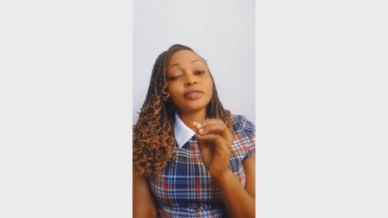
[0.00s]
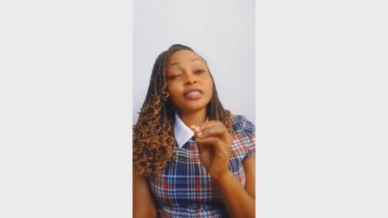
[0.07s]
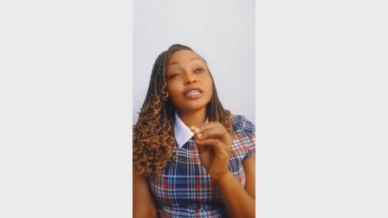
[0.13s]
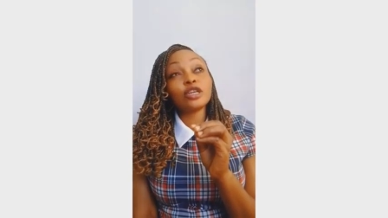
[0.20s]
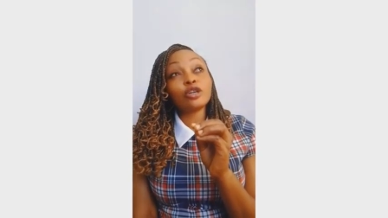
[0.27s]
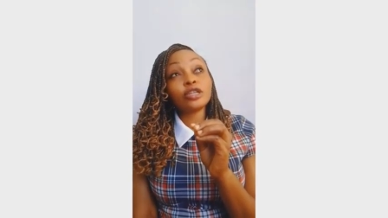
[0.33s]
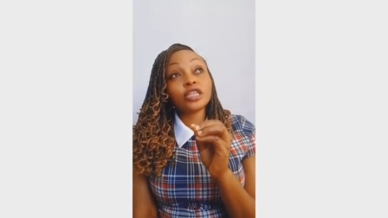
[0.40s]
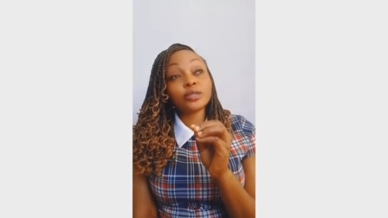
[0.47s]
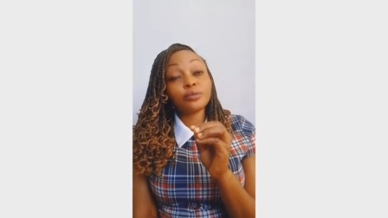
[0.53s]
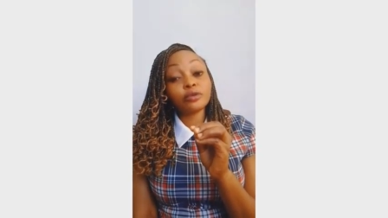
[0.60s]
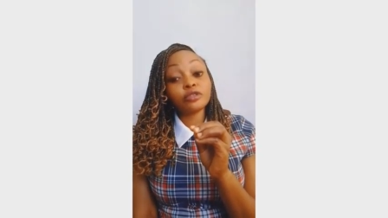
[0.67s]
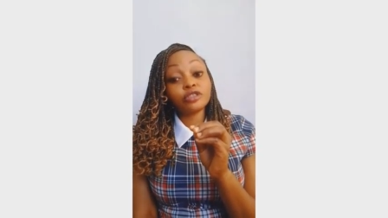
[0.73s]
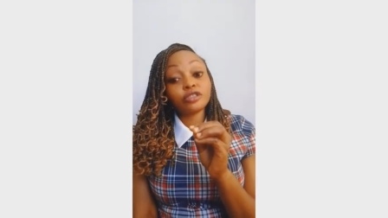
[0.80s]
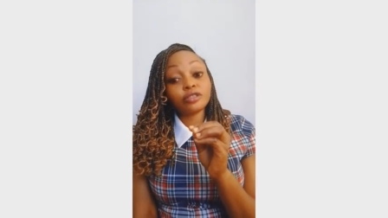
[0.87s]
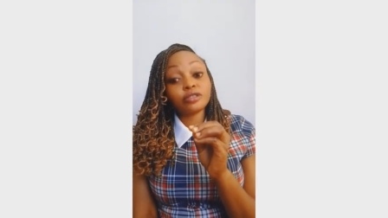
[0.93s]
The Honest
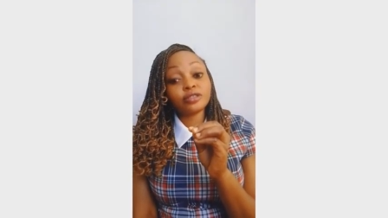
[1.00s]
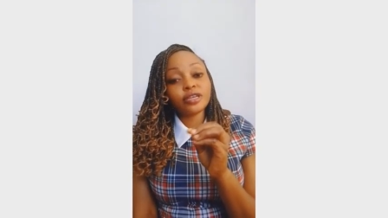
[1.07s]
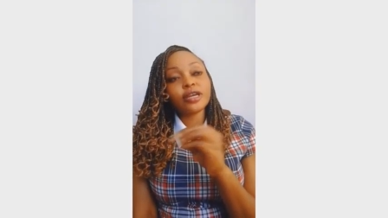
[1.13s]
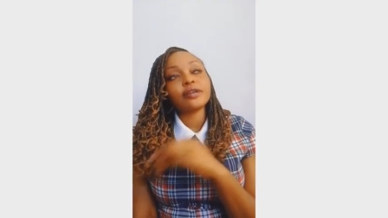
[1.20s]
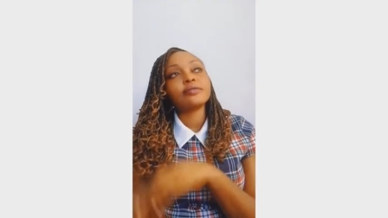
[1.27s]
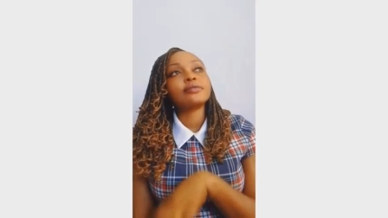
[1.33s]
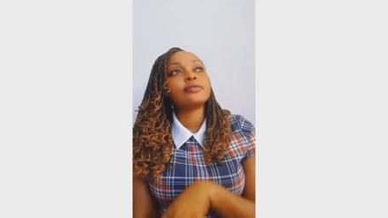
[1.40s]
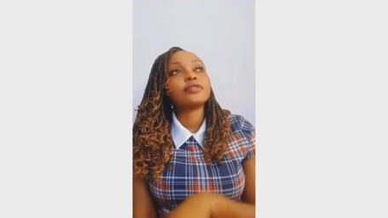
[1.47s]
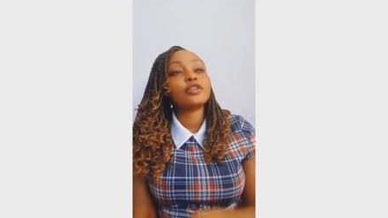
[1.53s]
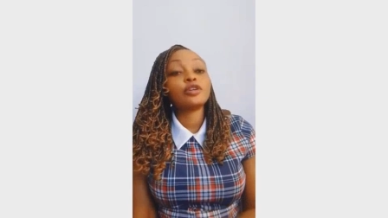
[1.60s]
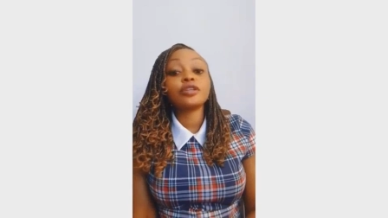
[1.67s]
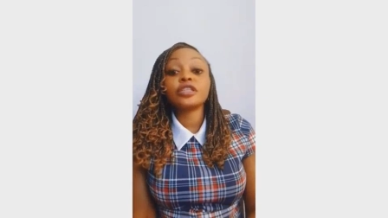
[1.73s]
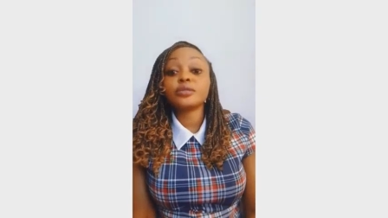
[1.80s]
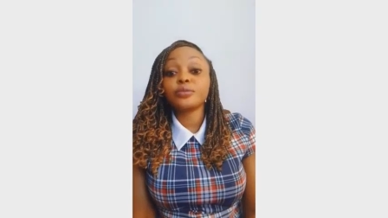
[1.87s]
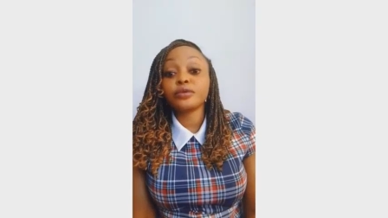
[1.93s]
Bunch. Yeah, the
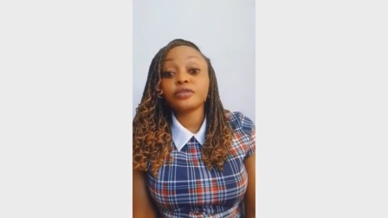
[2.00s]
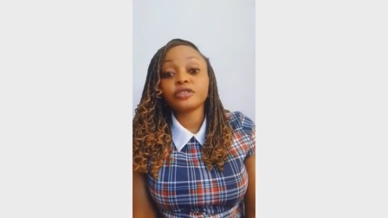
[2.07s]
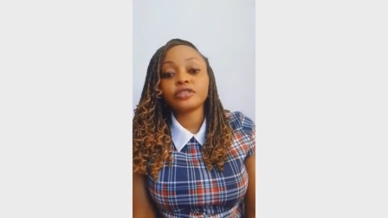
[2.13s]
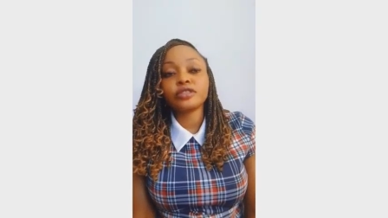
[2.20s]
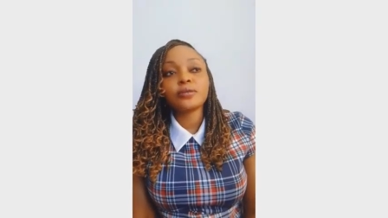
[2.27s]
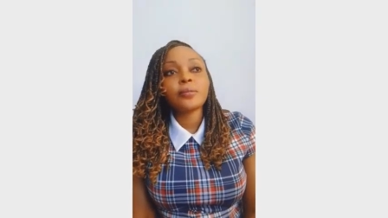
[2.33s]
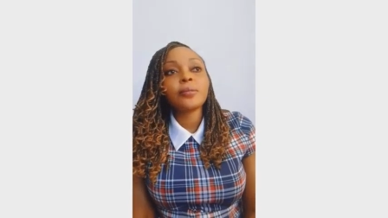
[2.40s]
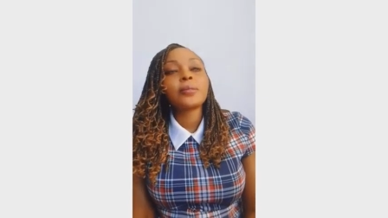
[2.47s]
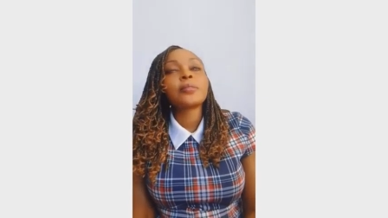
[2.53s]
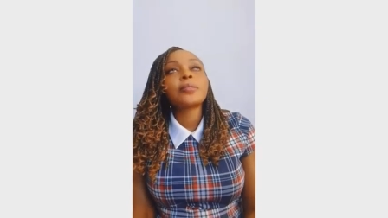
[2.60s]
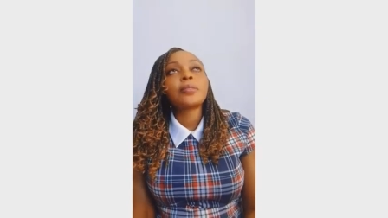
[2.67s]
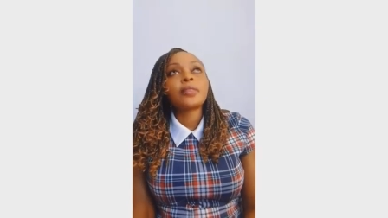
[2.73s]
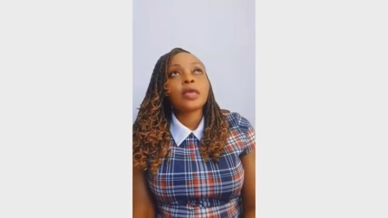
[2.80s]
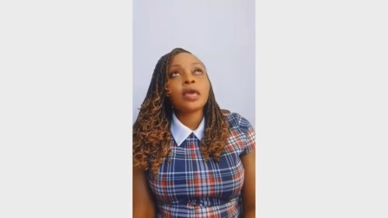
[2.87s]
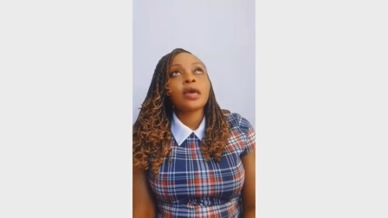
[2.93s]
Honest Bunch.
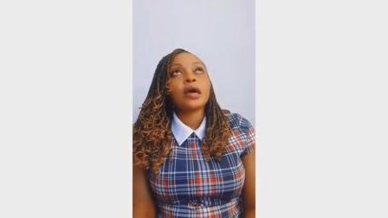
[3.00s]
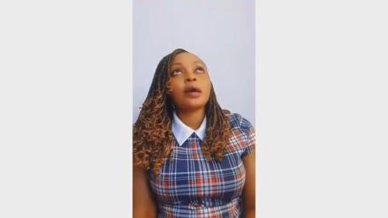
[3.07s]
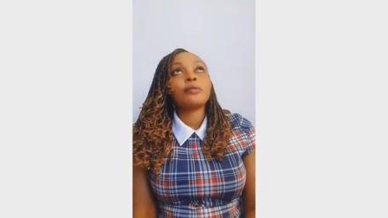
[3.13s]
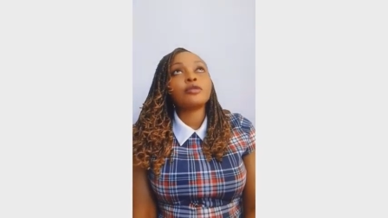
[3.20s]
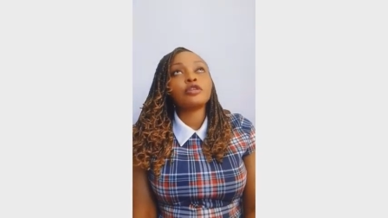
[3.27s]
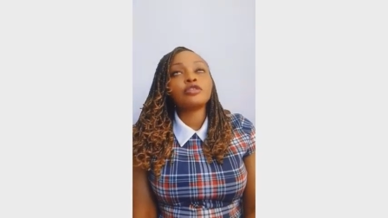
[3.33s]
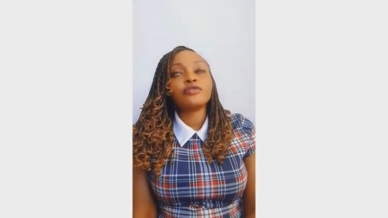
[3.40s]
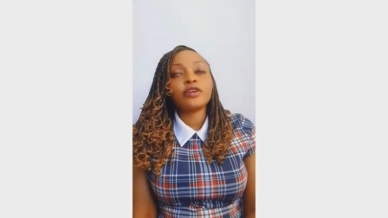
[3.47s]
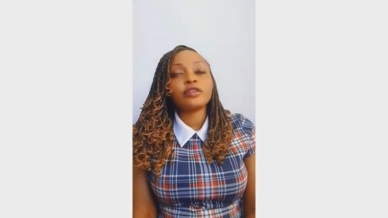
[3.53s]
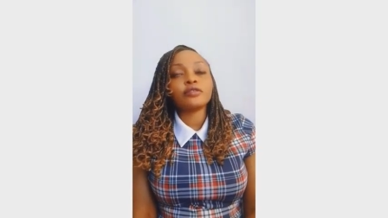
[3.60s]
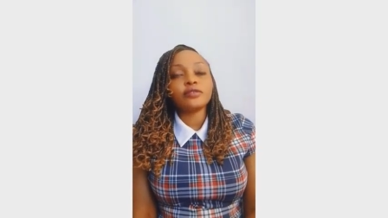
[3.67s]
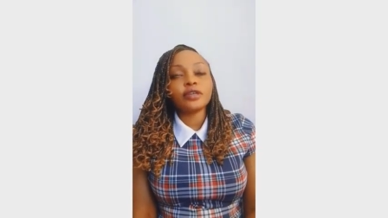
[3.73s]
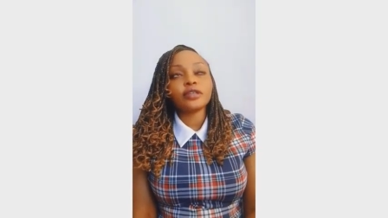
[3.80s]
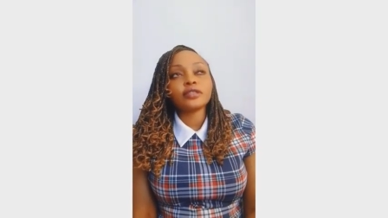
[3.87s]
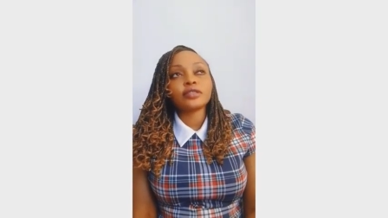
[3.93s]
I'm a huge fan
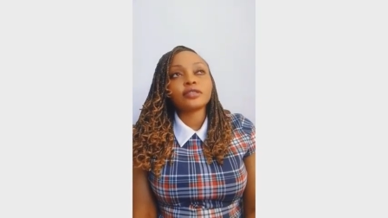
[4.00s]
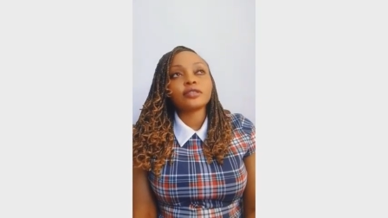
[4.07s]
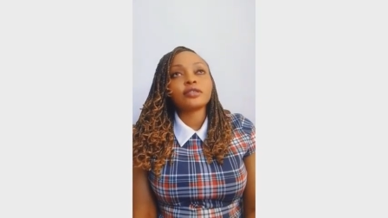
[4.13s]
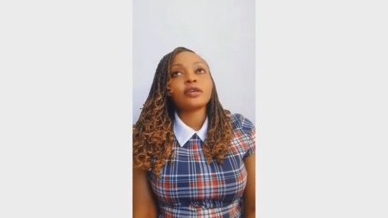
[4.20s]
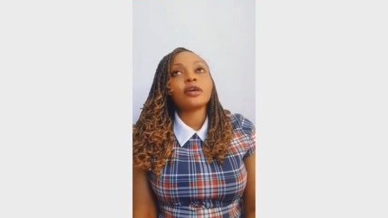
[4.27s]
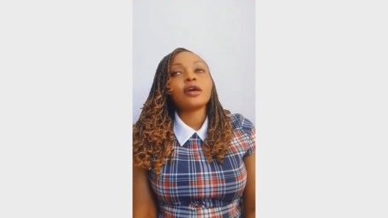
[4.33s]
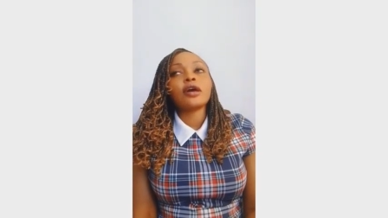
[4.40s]
of theirs.